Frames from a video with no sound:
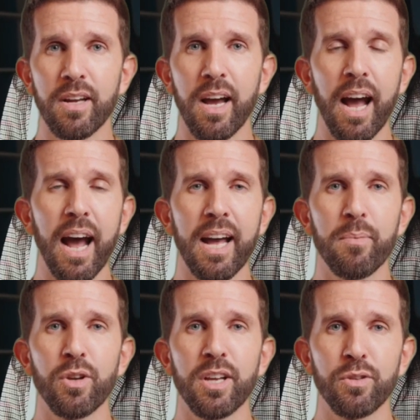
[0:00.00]
high
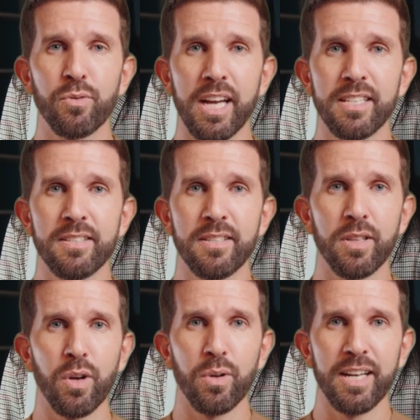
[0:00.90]
burnout rates,
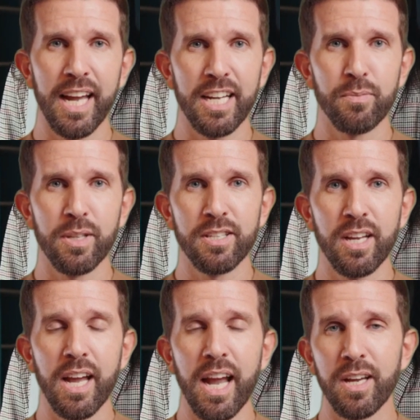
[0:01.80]
low engagement,
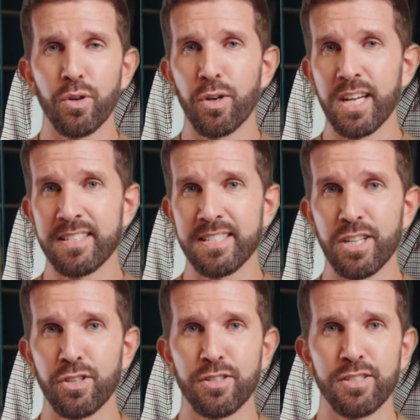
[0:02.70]
and
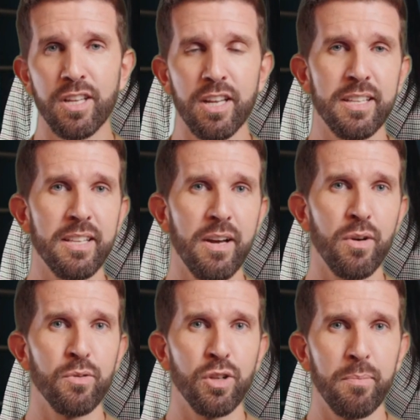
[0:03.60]
organizations stuck in their
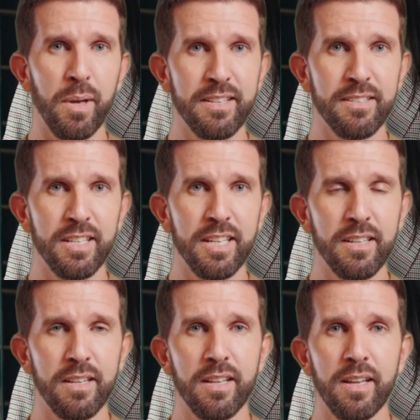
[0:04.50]
own complexity.
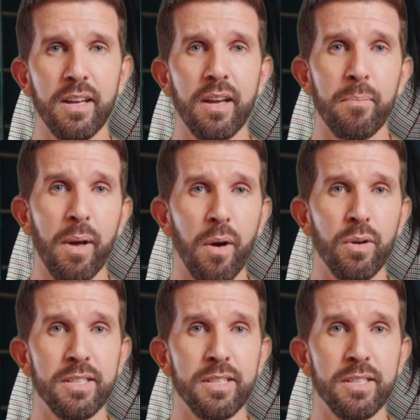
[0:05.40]
Power